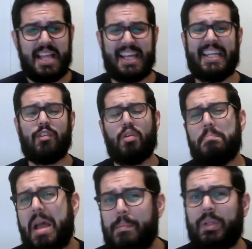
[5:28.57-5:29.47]
that he
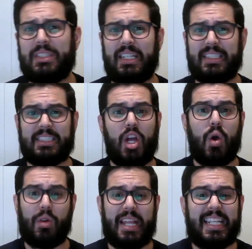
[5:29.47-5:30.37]
remembers us,
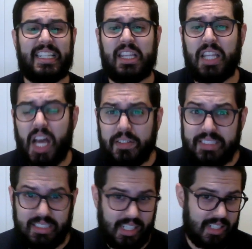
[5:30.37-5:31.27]
or that he
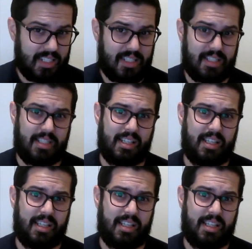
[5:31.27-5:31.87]
loves us.